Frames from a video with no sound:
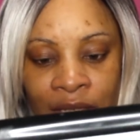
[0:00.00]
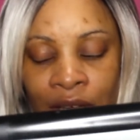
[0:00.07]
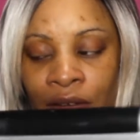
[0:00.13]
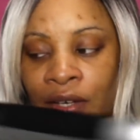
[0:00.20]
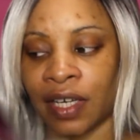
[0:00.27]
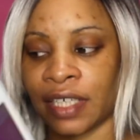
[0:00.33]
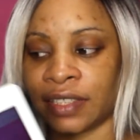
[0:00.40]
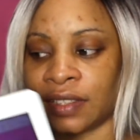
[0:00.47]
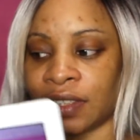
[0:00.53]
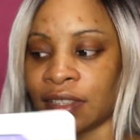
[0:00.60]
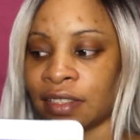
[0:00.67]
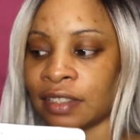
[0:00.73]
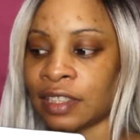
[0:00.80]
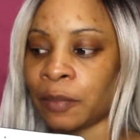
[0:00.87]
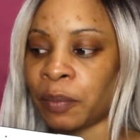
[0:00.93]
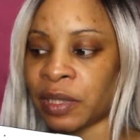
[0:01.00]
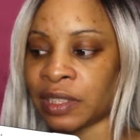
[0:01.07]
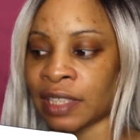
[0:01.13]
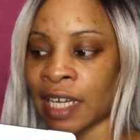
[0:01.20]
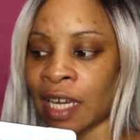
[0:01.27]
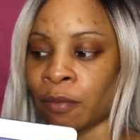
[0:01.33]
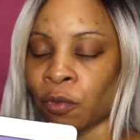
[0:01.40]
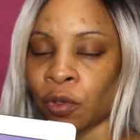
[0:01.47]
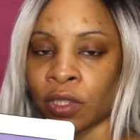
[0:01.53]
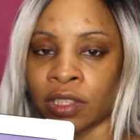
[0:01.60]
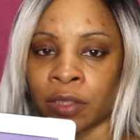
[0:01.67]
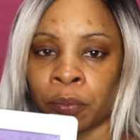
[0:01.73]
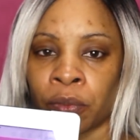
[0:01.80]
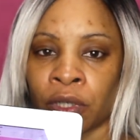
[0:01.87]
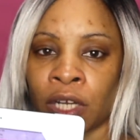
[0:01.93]
Okay, so this is the picture I'm going
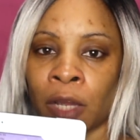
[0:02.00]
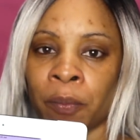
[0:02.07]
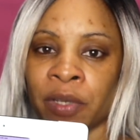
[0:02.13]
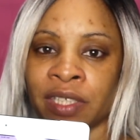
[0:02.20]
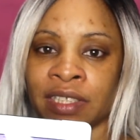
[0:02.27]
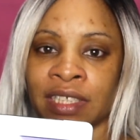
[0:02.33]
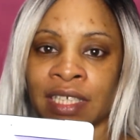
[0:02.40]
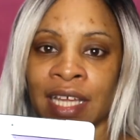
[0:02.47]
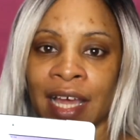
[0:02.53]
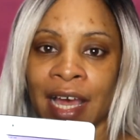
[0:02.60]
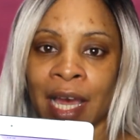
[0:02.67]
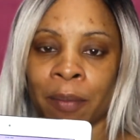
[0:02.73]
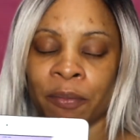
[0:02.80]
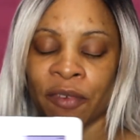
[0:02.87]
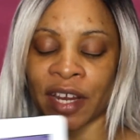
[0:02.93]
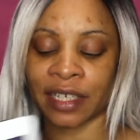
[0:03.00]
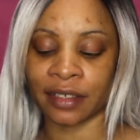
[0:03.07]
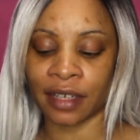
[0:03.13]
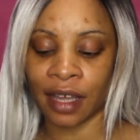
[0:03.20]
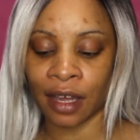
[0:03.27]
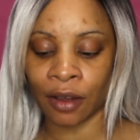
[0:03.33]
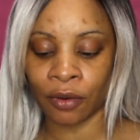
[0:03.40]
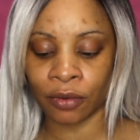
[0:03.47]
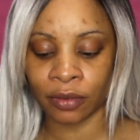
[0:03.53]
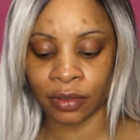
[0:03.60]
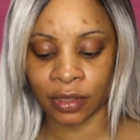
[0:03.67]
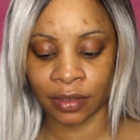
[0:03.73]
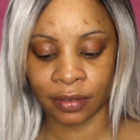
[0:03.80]
to put up into the app right now.